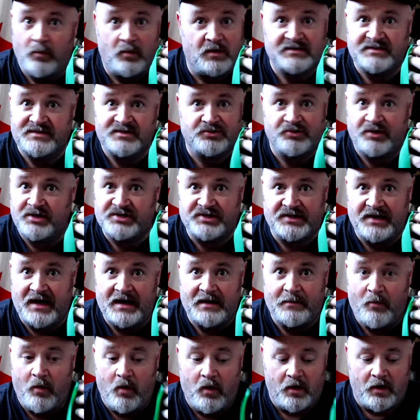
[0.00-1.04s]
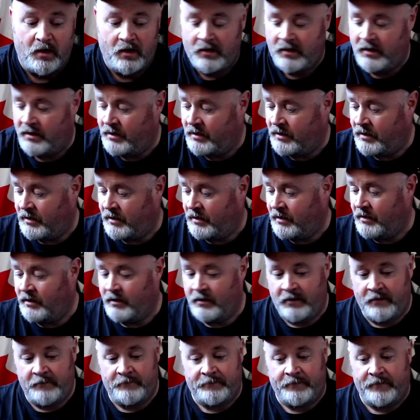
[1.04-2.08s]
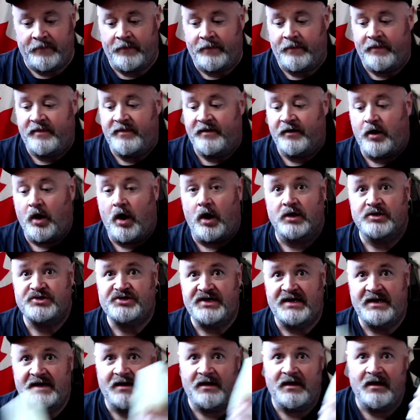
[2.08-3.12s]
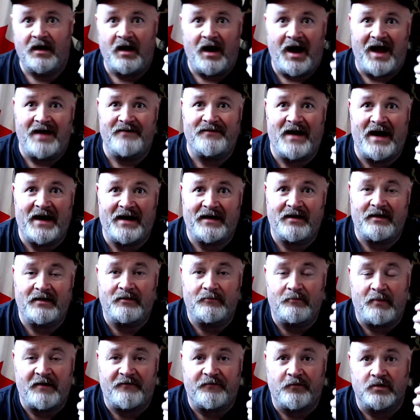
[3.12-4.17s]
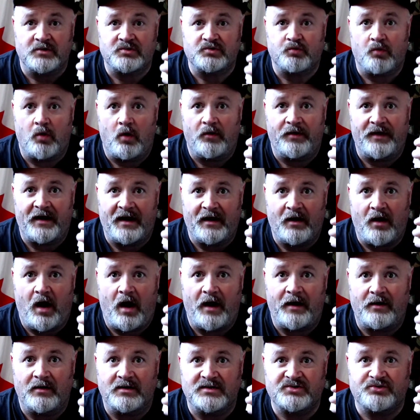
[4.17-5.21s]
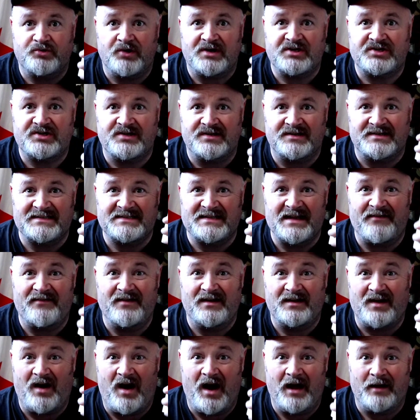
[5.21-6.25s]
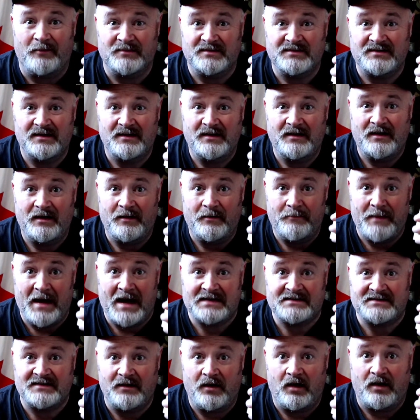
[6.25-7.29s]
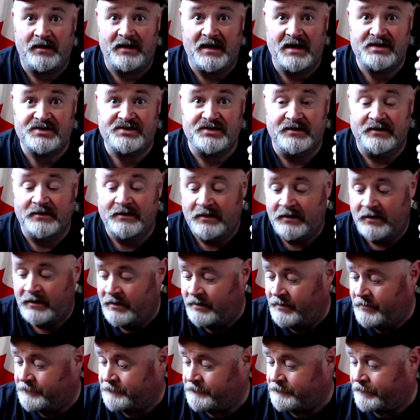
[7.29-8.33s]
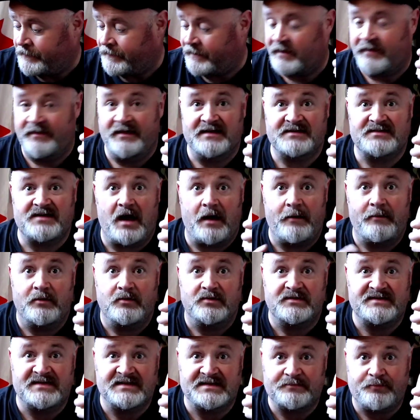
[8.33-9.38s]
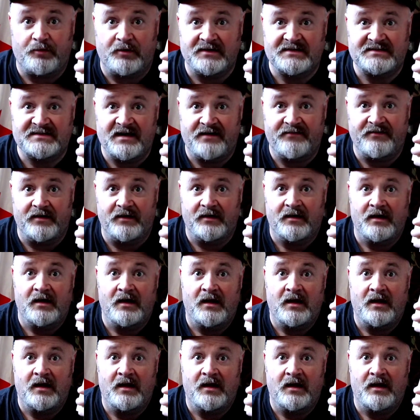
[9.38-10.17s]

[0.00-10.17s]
It wasn't stretching anymore. The Gong Chi, I've had it, my first roll that I got stretched to 7 times max elongation. This time it was 6.7.